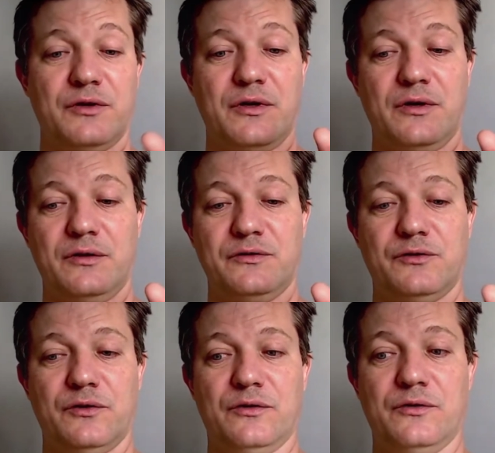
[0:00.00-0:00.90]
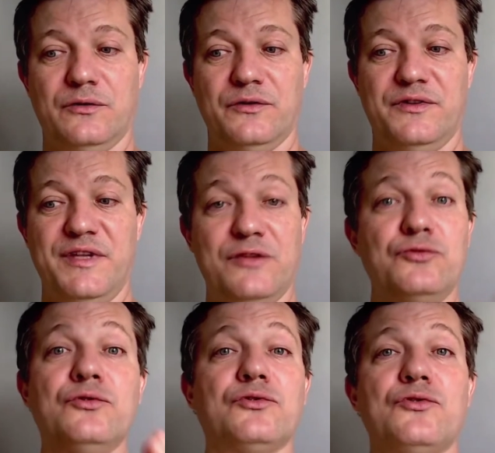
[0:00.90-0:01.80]
Uh, so they
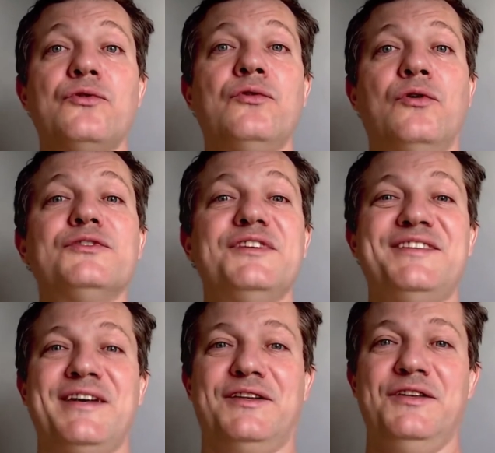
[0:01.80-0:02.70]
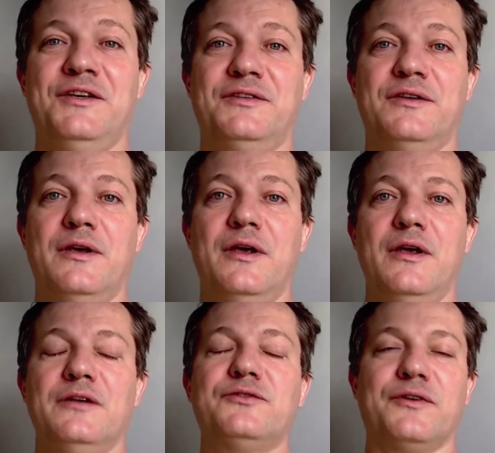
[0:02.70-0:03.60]
do not know all these techniques.
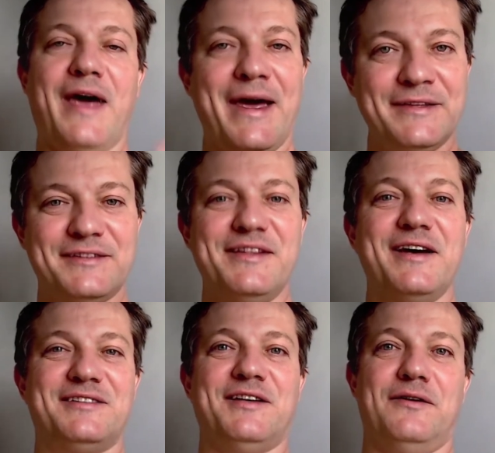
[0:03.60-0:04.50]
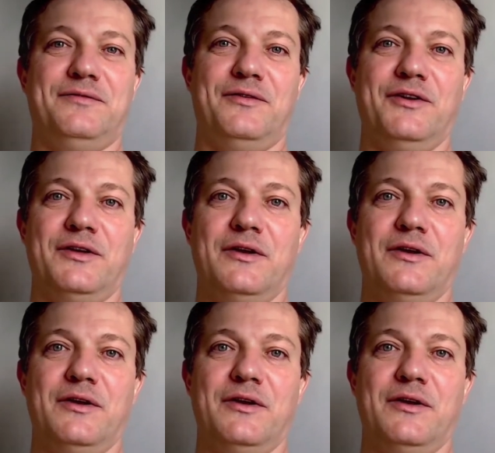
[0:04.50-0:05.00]
So hence they are suffering.